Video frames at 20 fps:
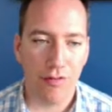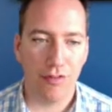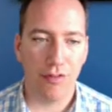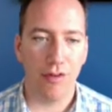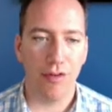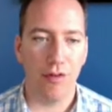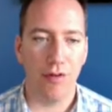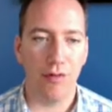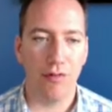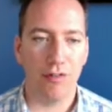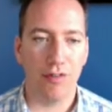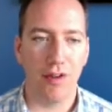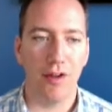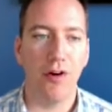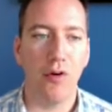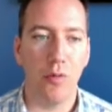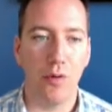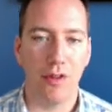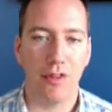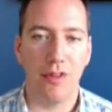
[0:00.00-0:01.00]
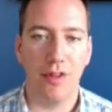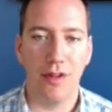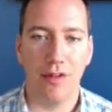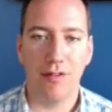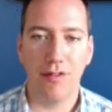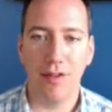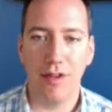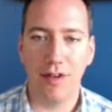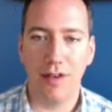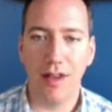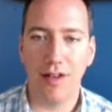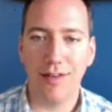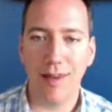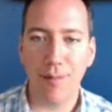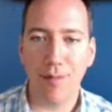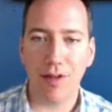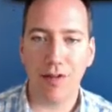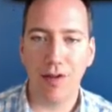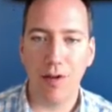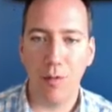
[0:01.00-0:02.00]
to deal with this and, and
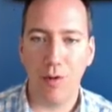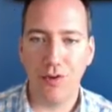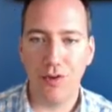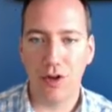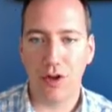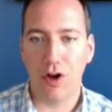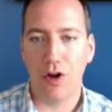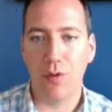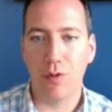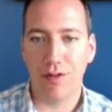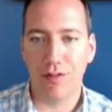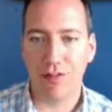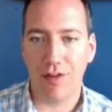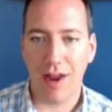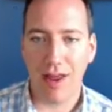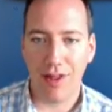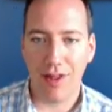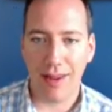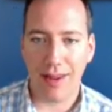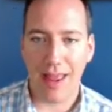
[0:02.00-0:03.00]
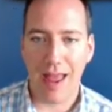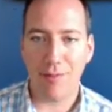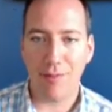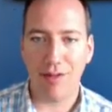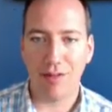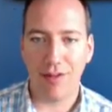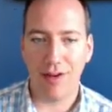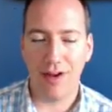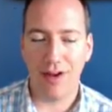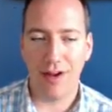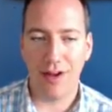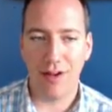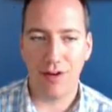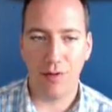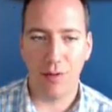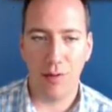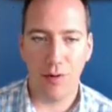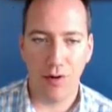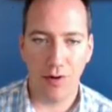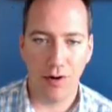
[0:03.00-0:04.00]
typically when you go to a site like amazon
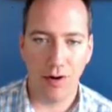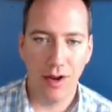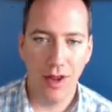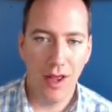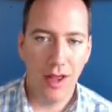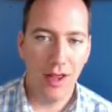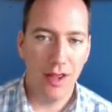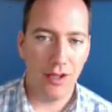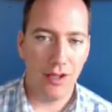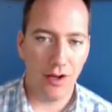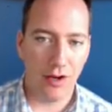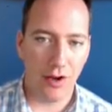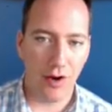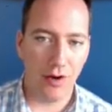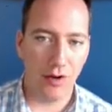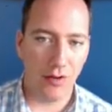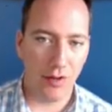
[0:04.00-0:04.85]
or you go to